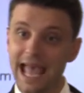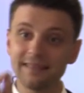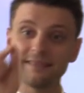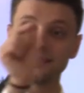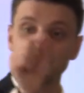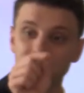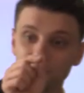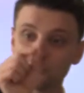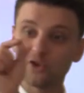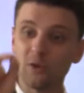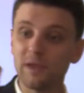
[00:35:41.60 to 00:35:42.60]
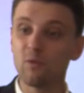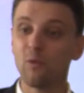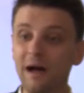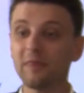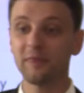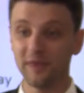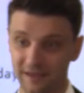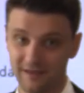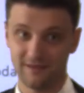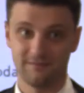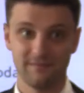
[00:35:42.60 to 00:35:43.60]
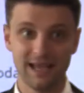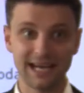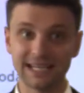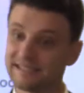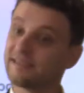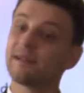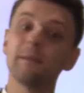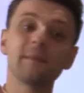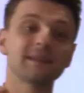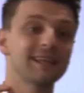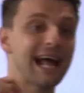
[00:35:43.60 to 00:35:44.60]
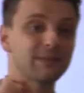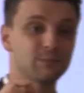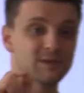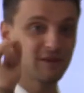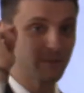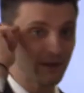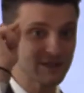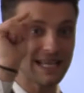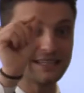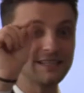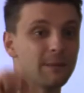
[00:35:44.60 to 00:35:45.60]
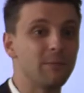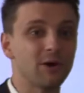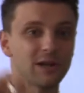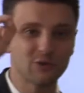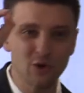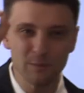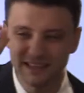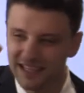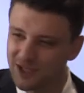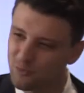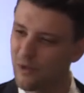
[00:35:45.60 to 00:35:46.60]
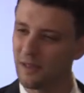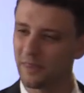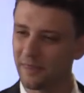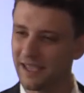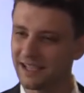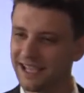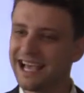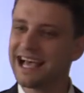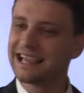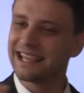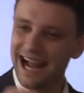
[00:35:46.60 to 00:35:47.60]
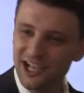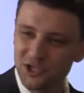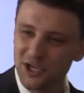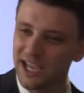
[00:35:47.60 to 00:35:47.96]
Eddie told me one thing, and I still remember that atmosphere because Eddie that morning told me this one thing that I